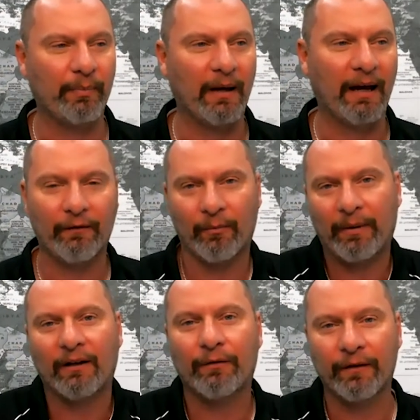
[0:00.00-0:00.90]
have a
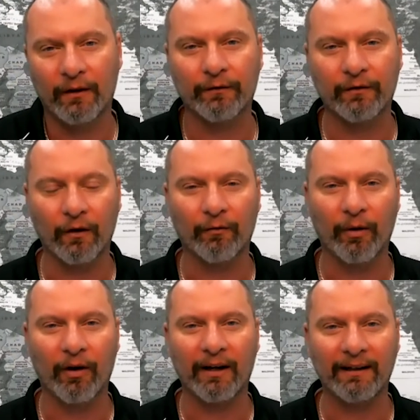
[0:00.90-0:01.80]
benefit of
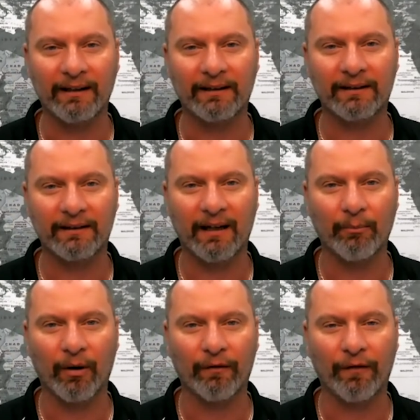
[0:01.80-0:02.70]
buying this
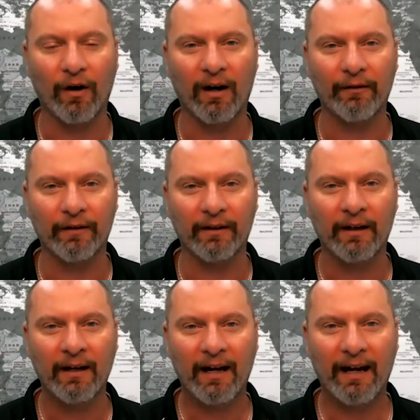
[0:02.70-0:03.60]
10x5
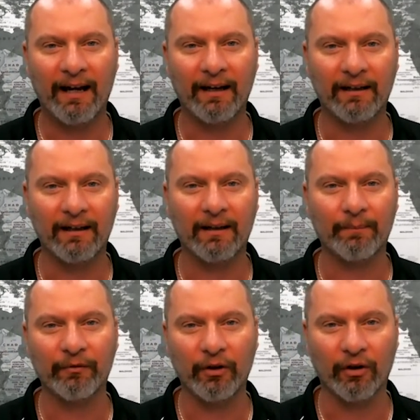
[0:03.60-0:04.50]

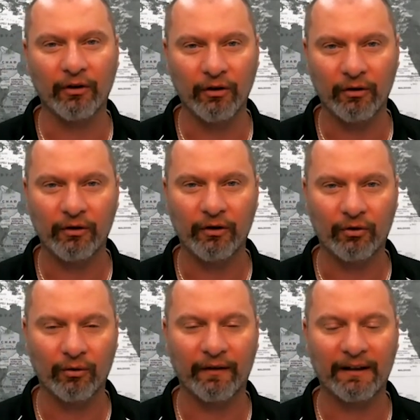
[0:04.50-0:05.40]
and you
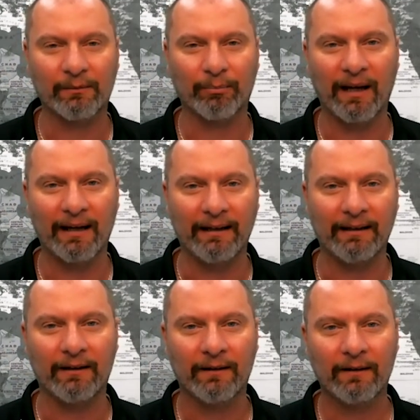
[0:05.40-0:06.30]
sort of
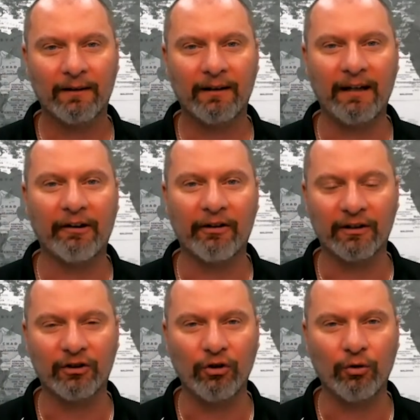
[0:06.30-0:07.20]
explained the
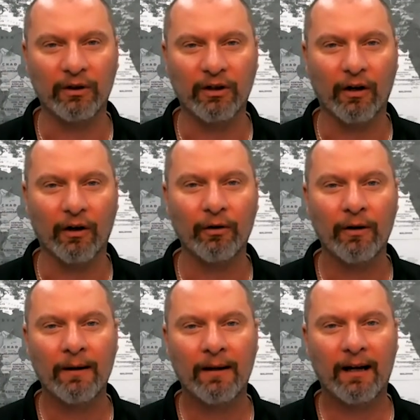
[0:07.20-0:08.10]
areas you would go.
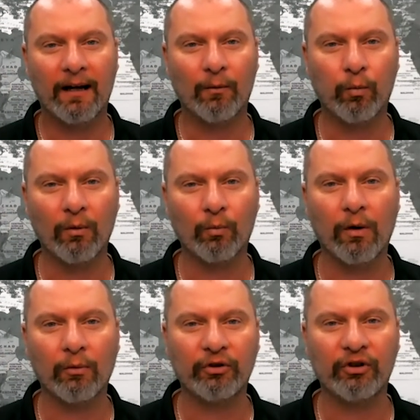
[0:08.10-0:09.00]

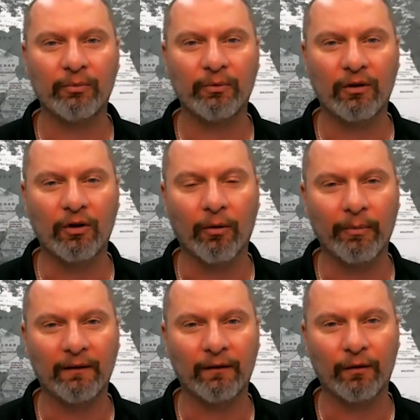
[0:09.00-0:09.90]
What would you
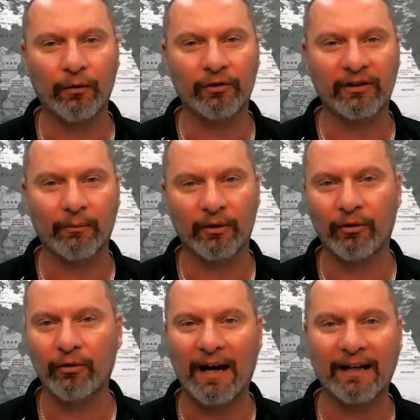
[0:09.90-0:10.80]
comment to someone
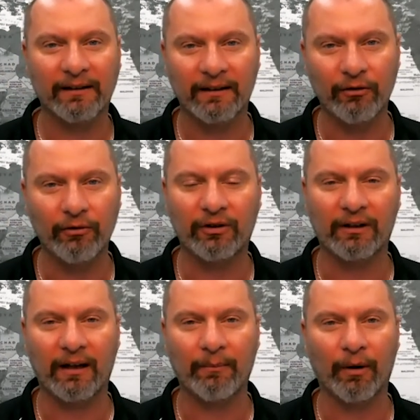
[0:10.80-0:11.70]
who hasn't used a
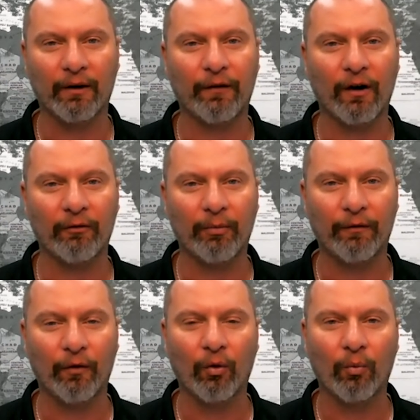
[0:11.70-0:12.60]
10x5
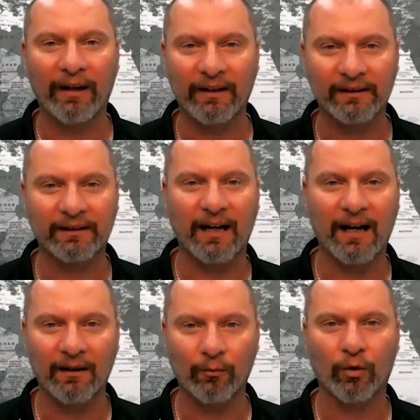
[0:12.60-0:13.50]
before, where to
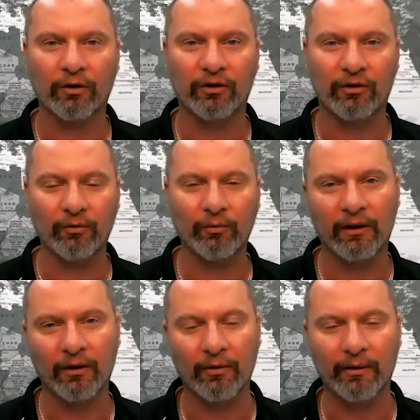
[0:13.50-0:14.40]
start and what to do with
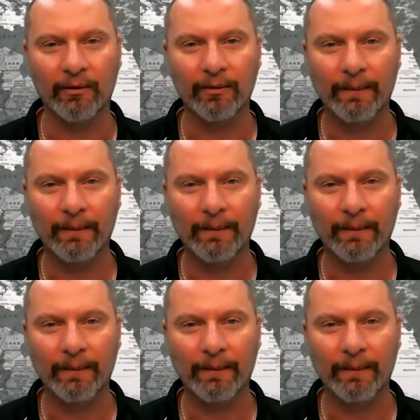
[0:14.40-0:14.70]
the coil?